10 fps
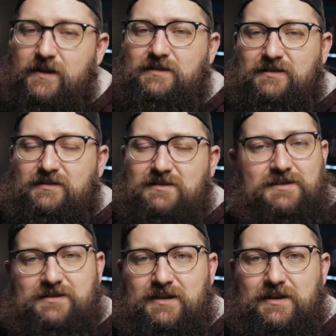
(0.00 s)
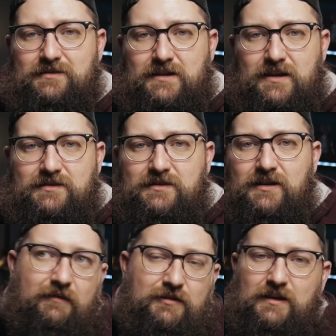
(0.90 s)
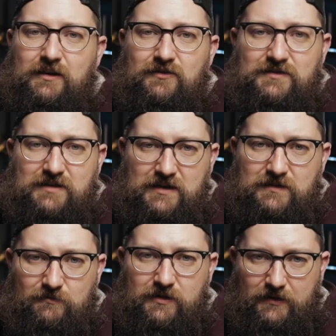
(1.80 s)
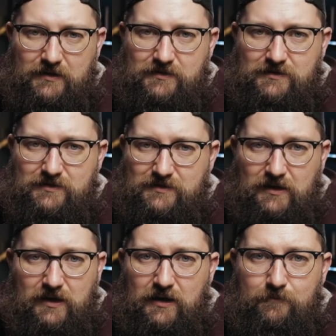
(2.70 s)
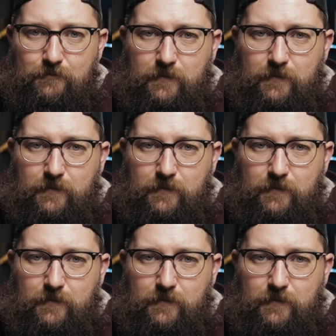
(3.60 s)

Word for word: It's a sit stand desk, everything else stays where it needs to stay,